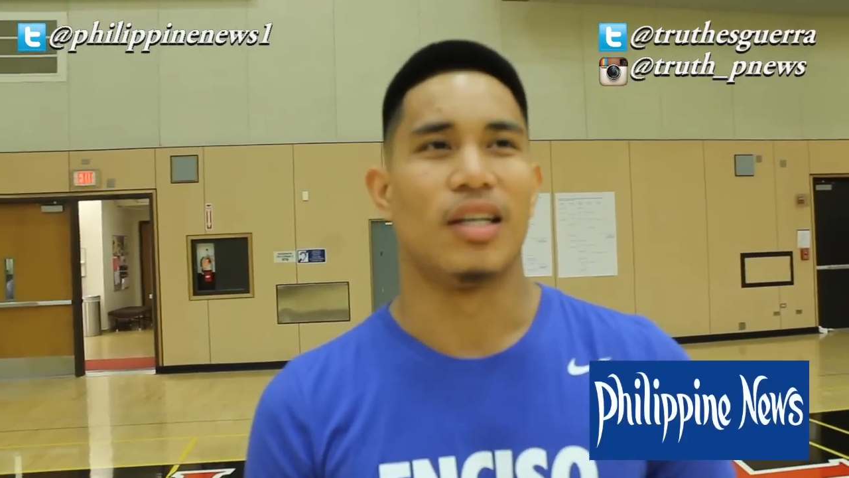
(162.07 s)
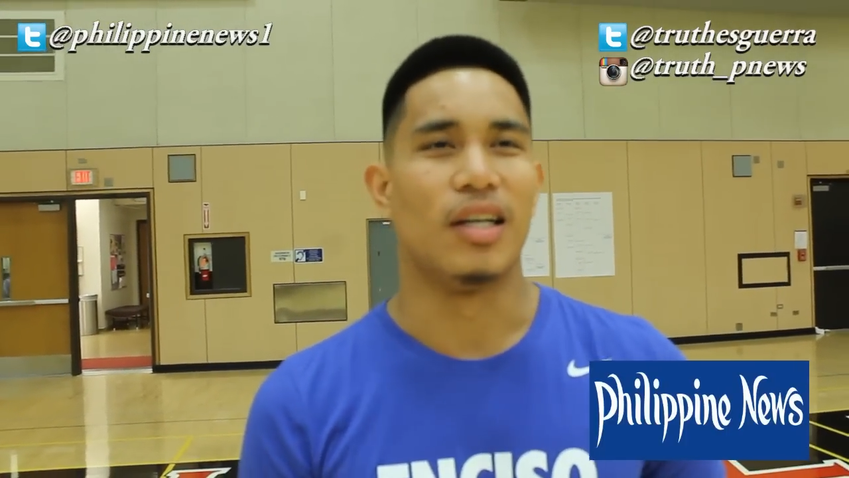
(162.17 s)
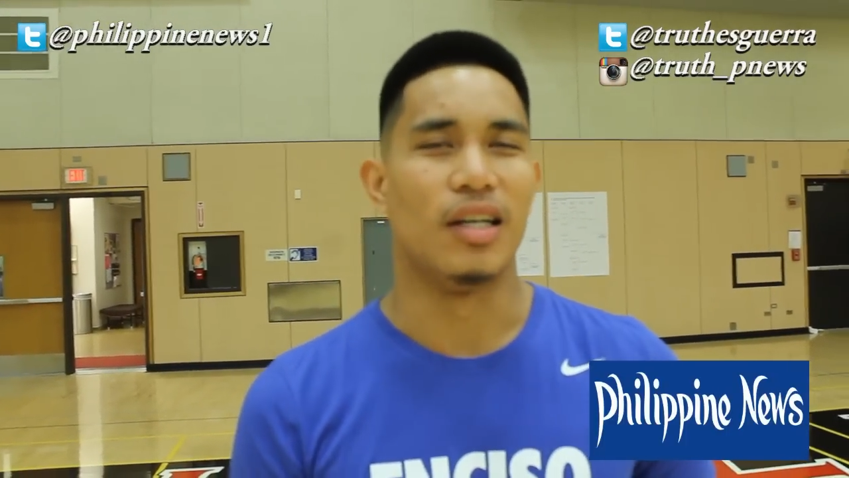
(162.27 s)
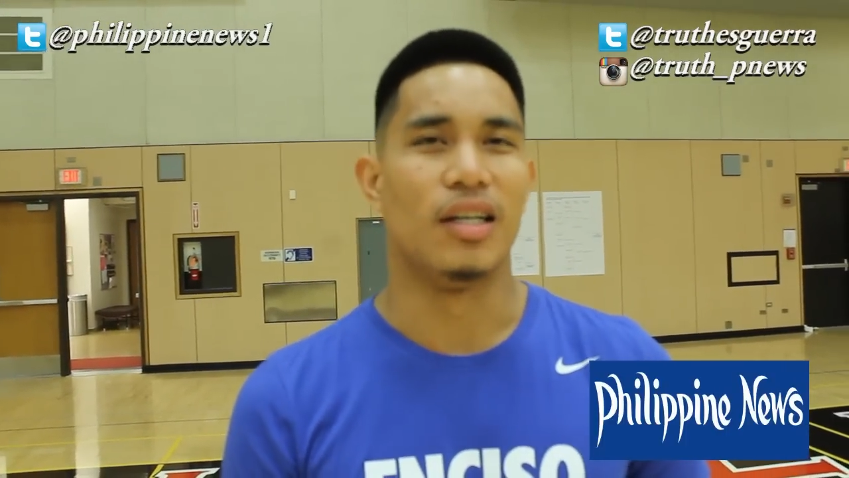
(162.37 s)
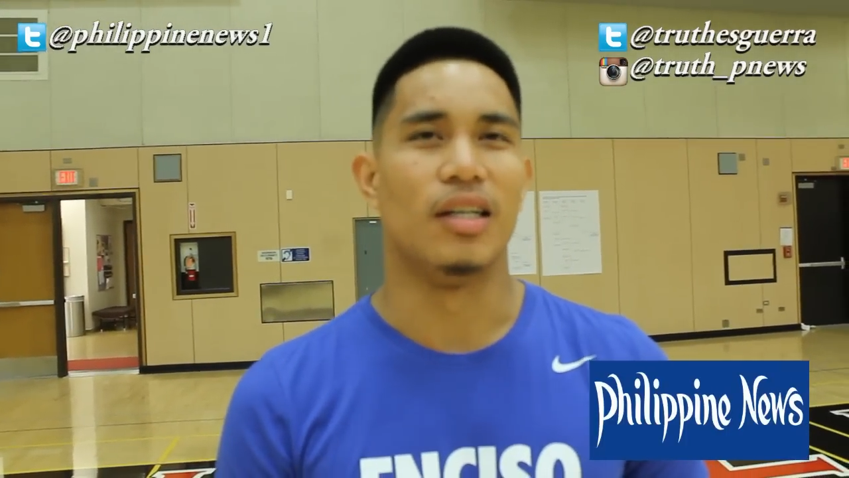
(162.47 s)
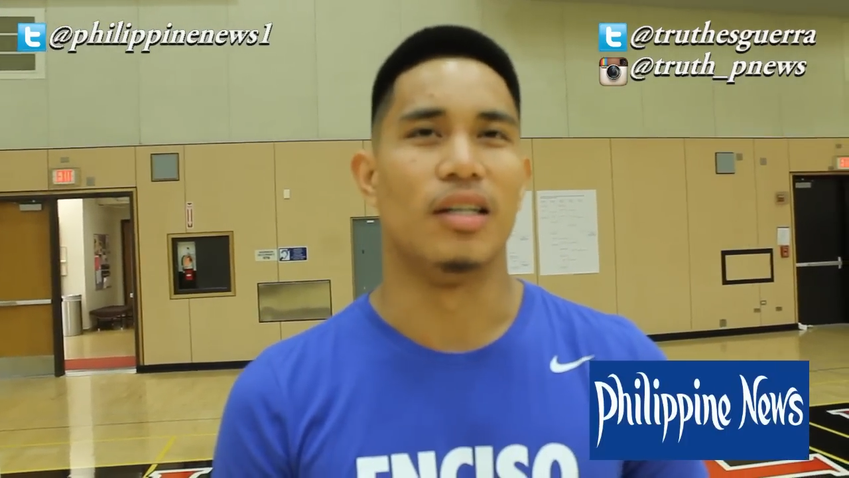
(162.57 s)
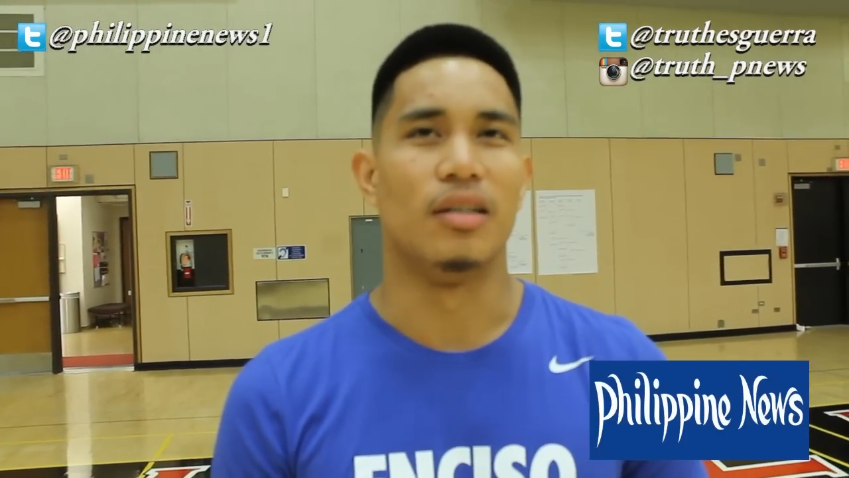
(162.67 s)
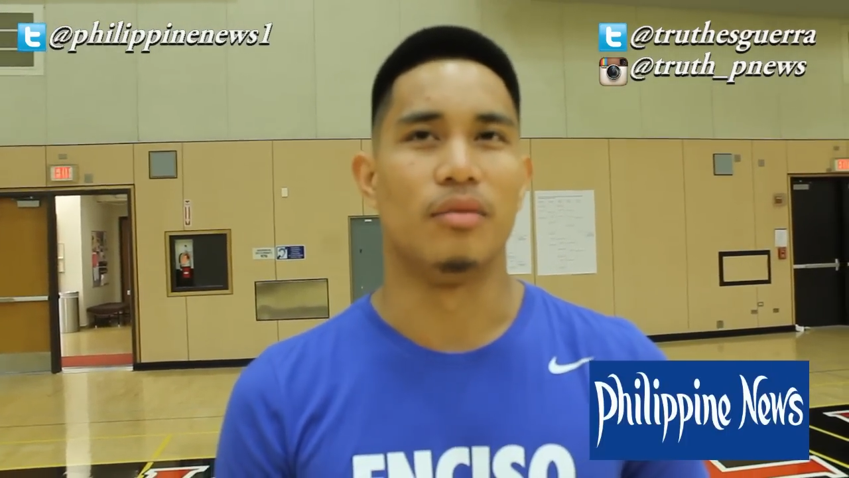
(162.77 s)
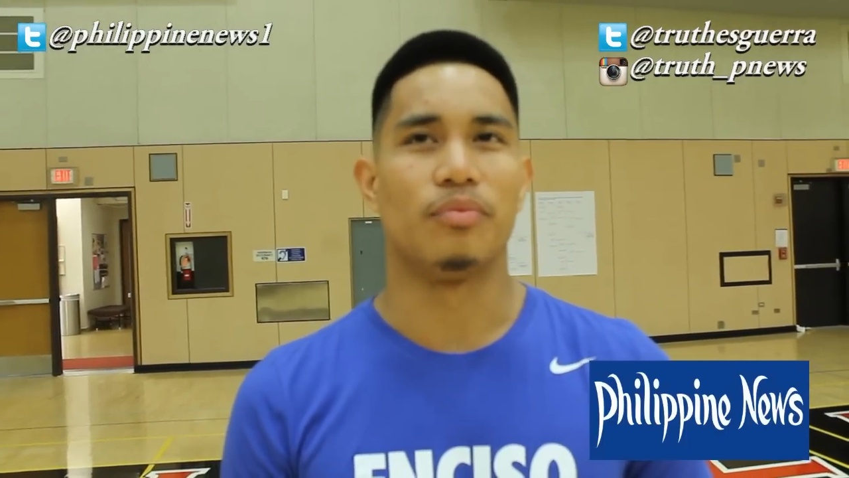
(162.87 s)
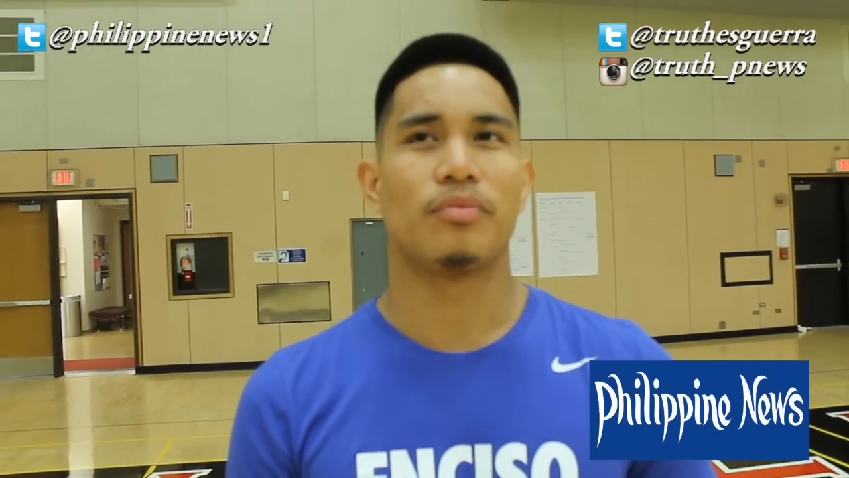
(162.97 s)

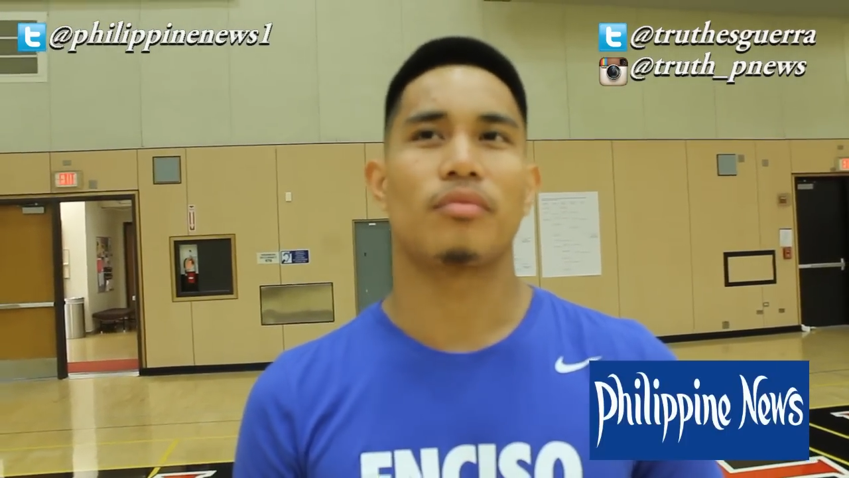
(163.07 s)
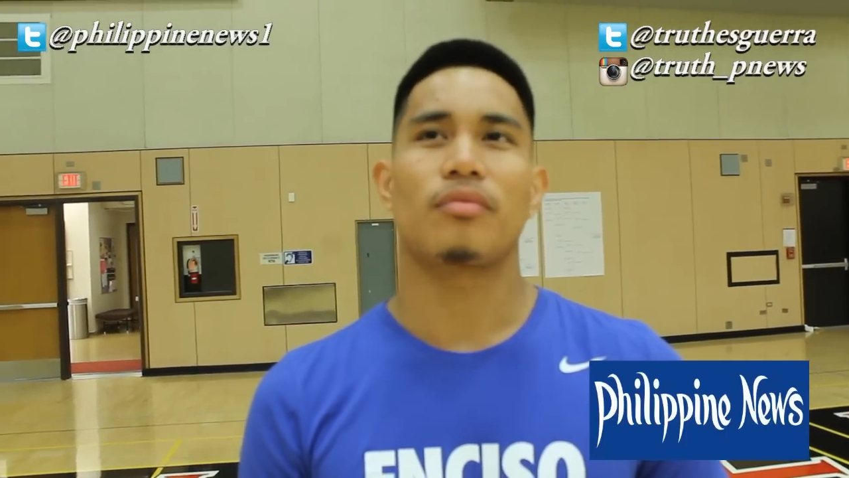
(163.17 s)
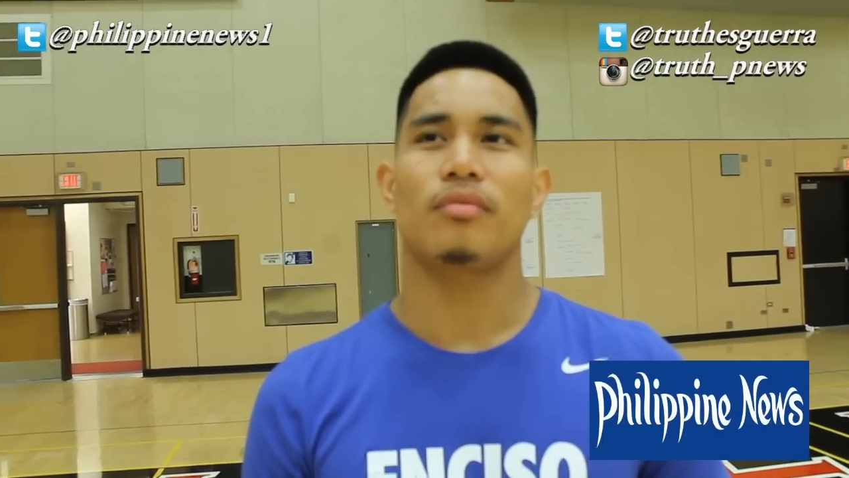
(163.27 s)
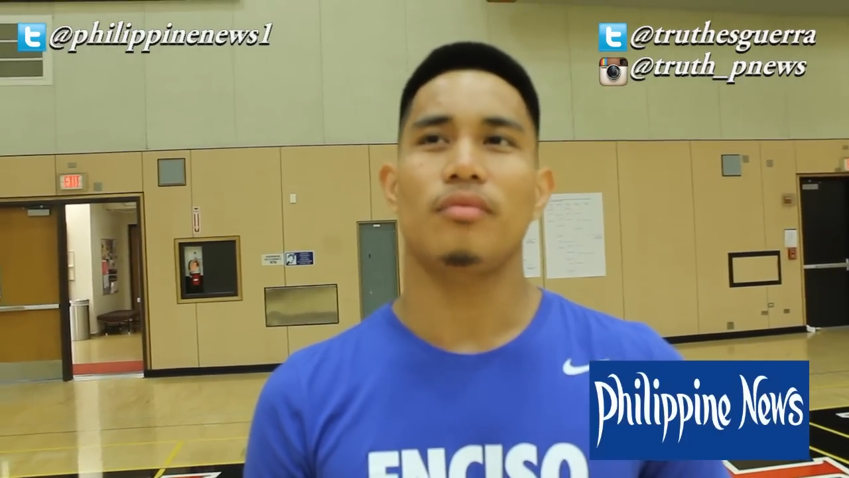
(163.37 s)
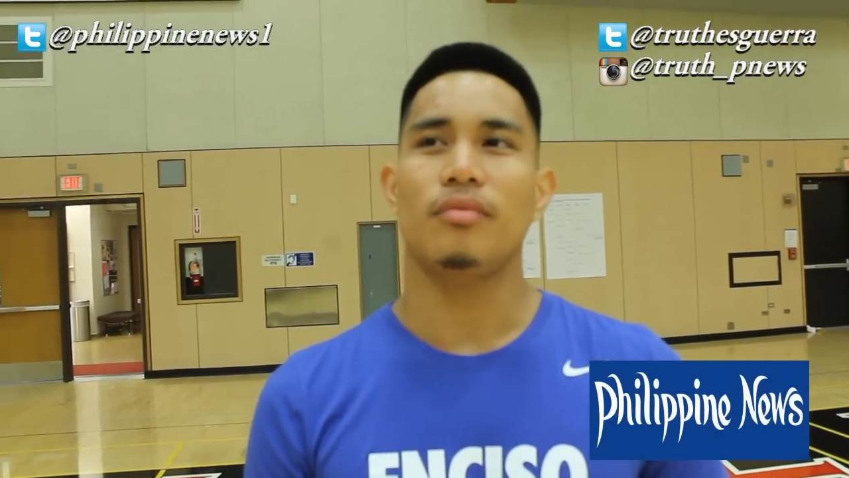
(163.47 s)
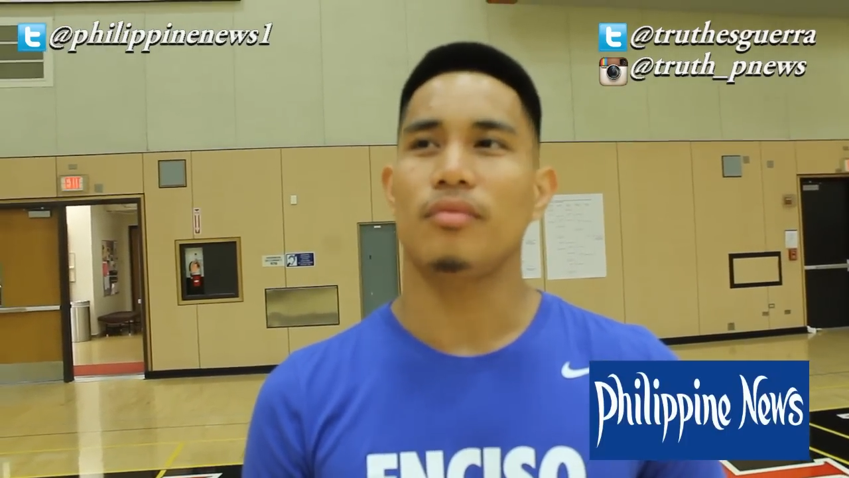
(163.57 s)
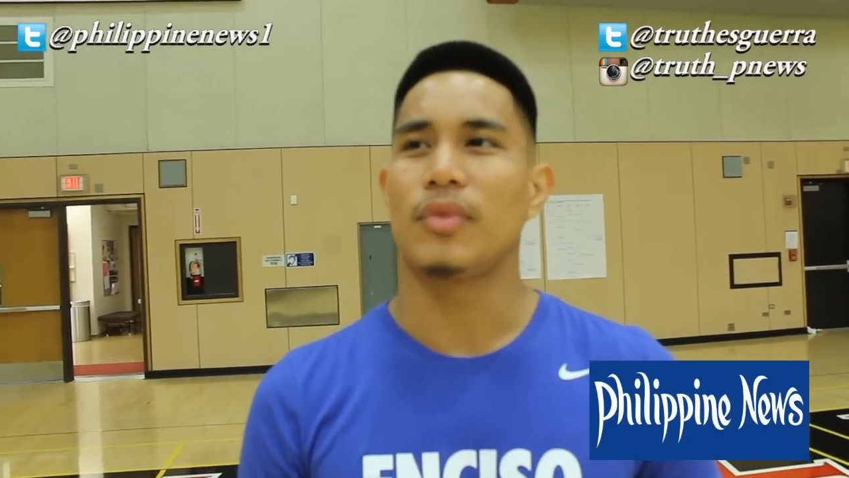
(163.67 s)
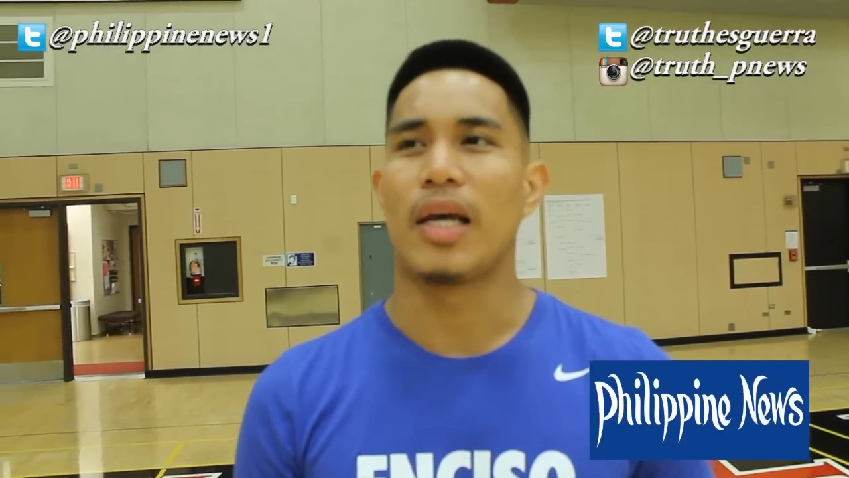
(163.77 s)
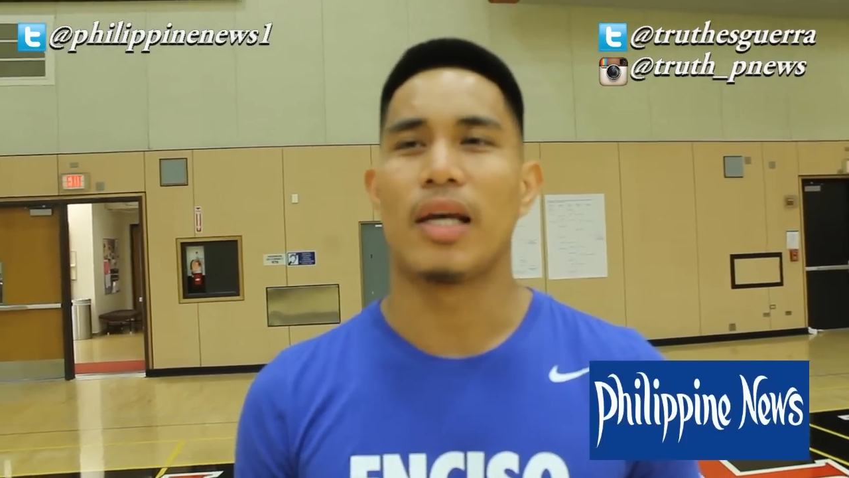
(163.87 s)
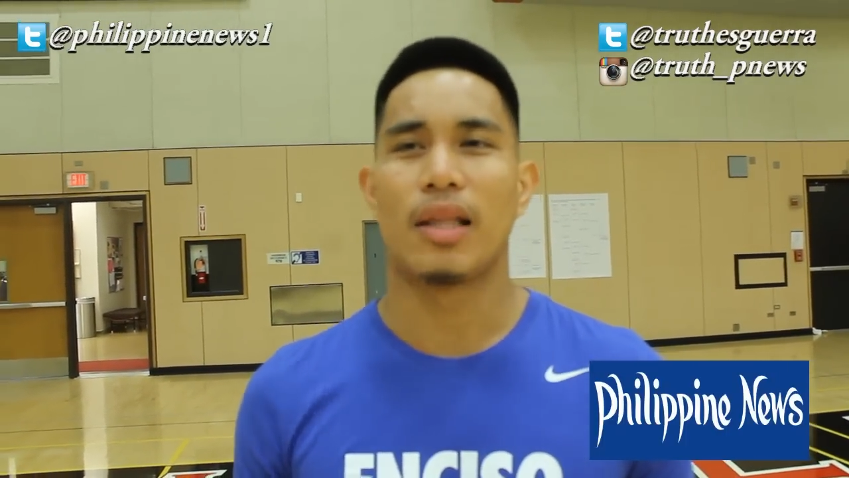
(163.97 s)
Um,
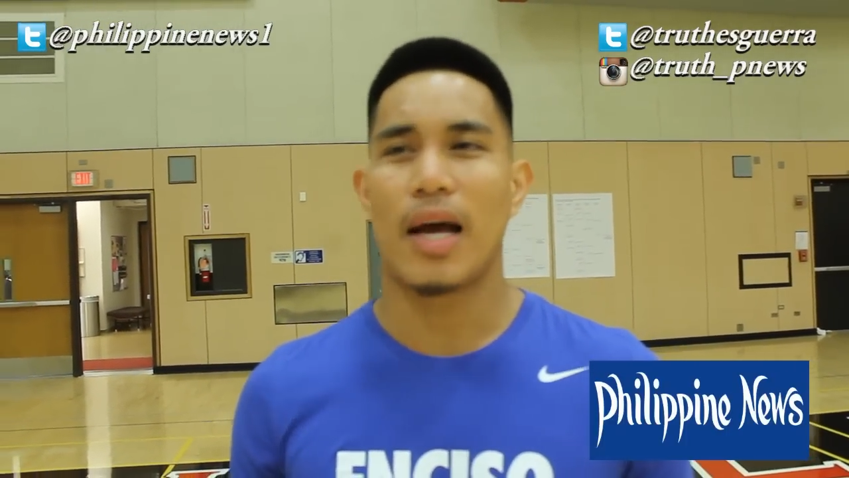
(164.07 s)
and